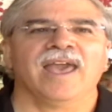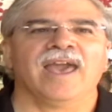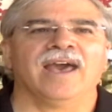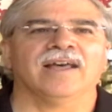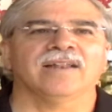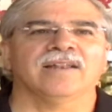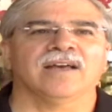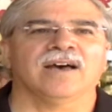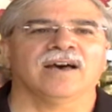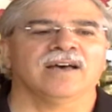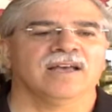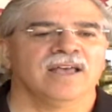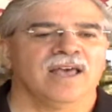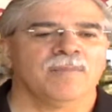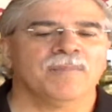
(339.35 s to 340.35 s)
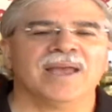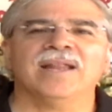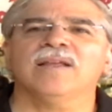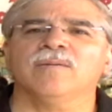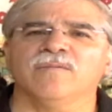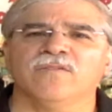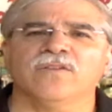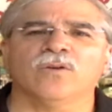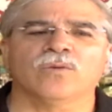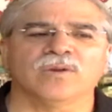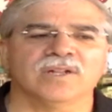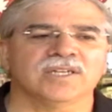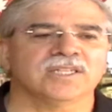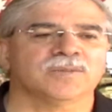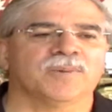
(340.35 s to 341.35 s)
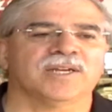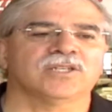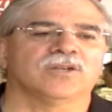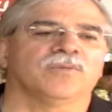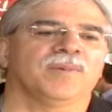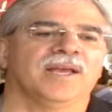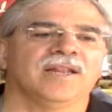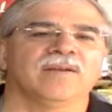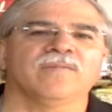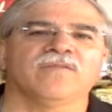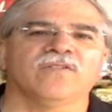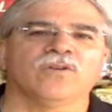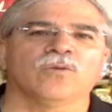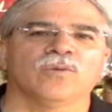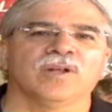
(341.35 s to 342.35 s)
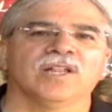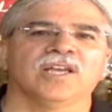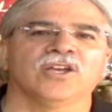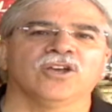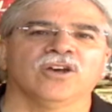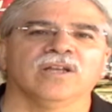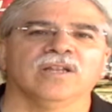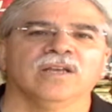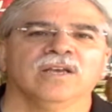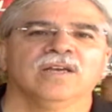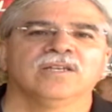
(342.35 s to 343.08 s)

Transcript: and made him feel really special, made him feel really good.